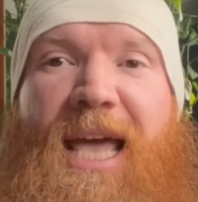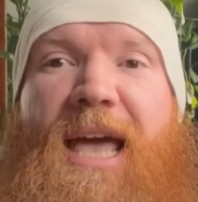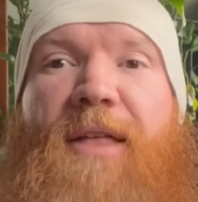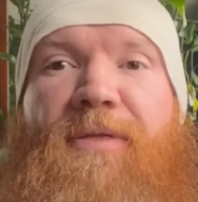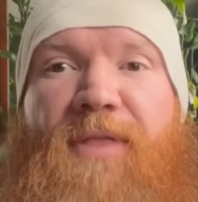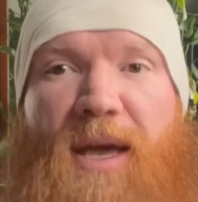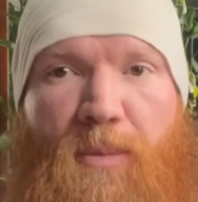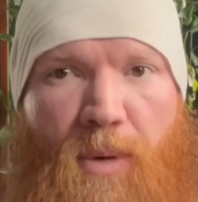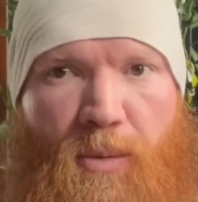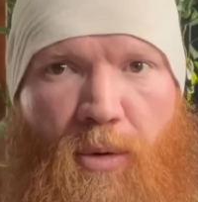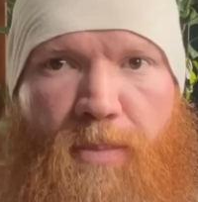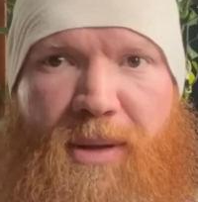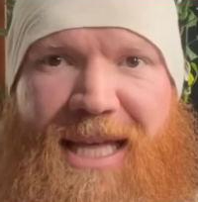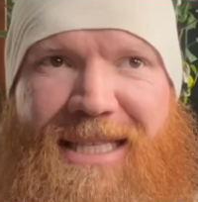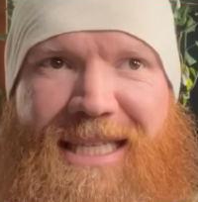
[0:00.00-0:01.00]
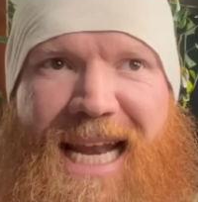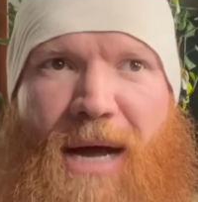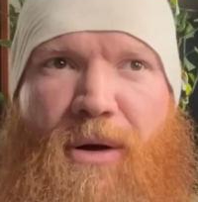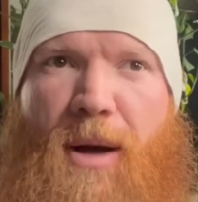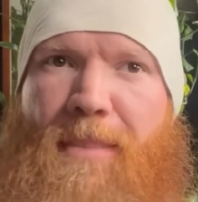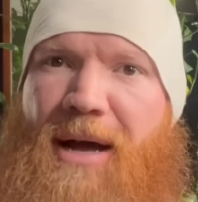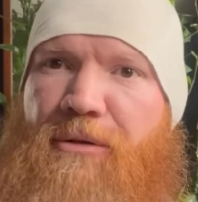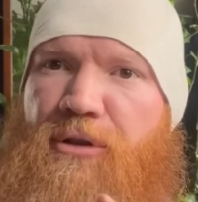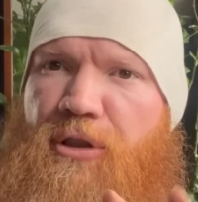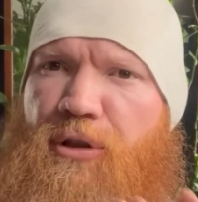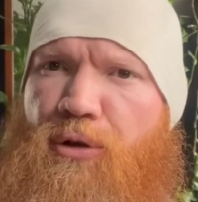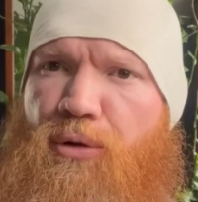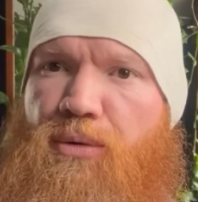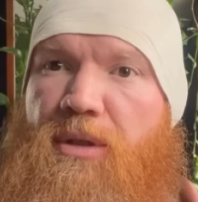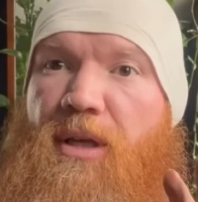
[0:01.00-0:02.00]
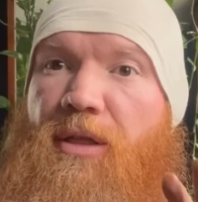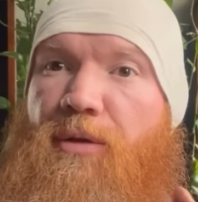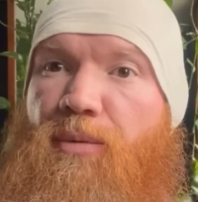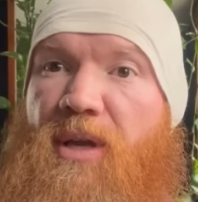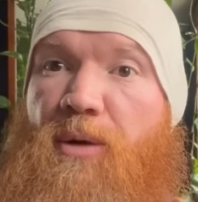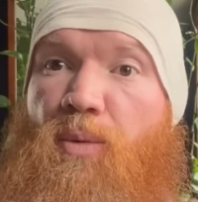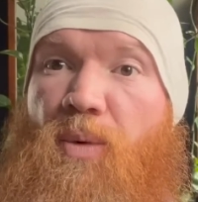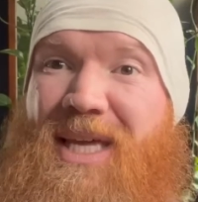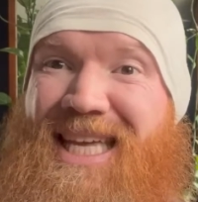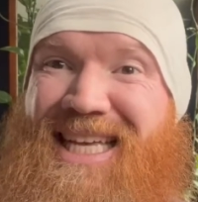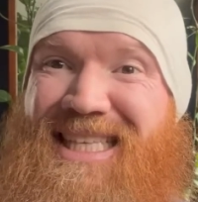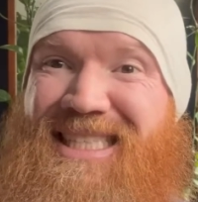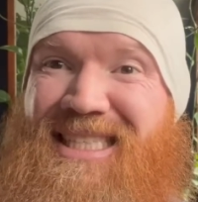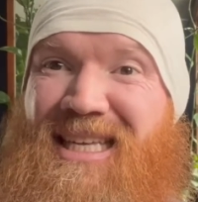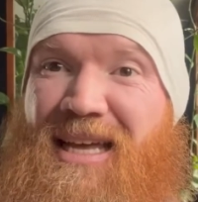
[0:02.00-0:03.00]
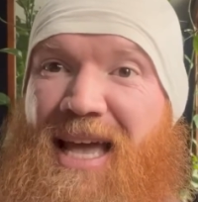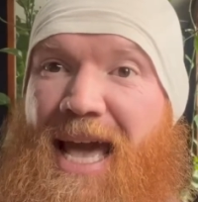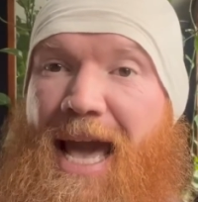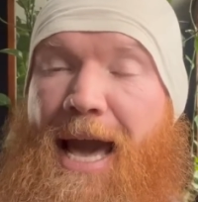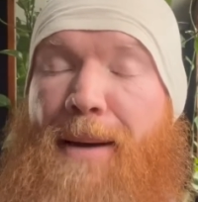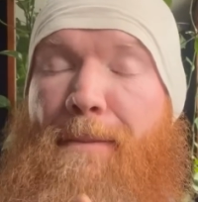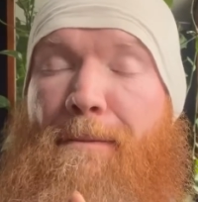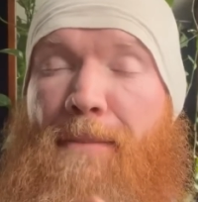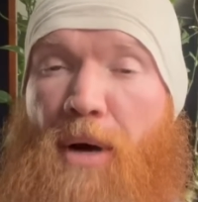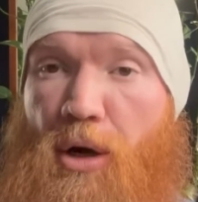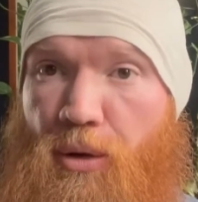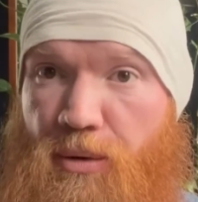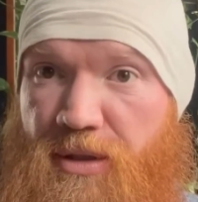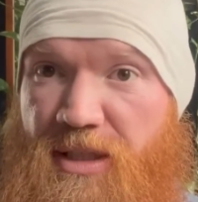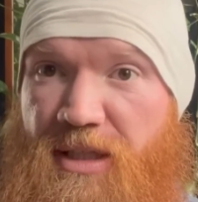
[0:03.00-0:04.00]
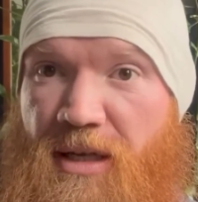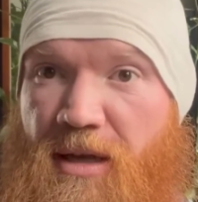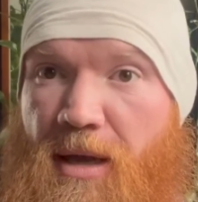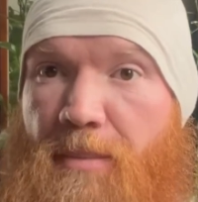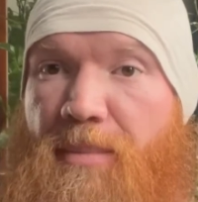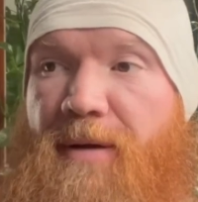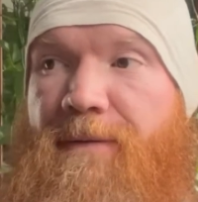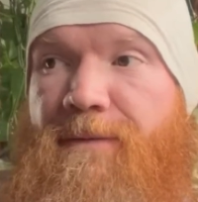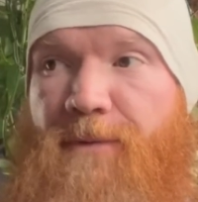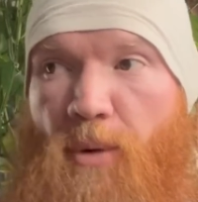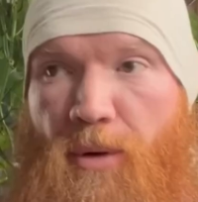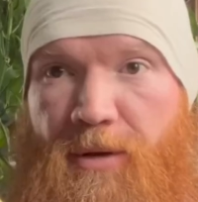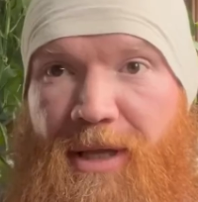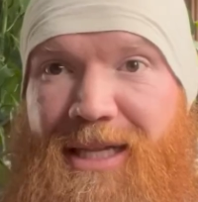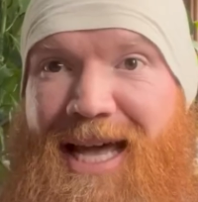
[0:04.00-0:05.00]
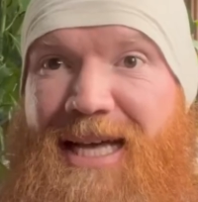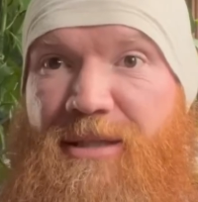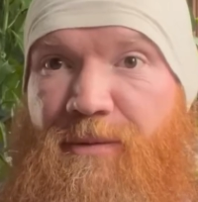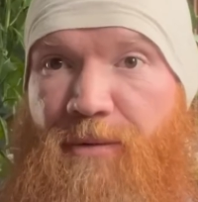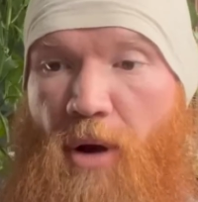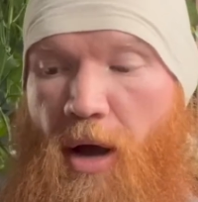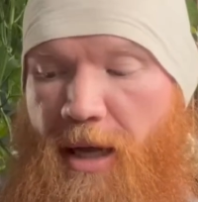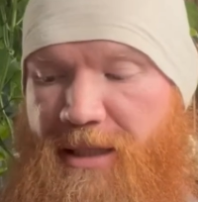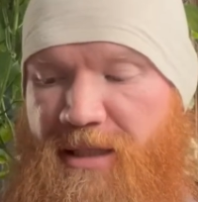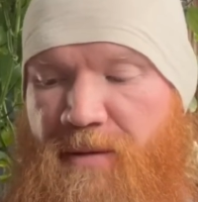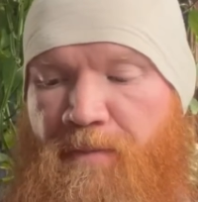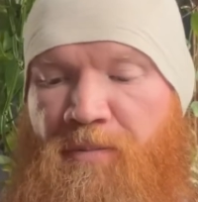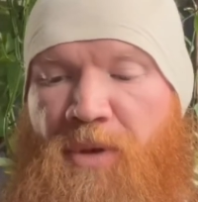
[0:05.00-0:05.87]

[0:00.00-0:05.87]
And then we will plant it out about two to three weeks at most before the last frost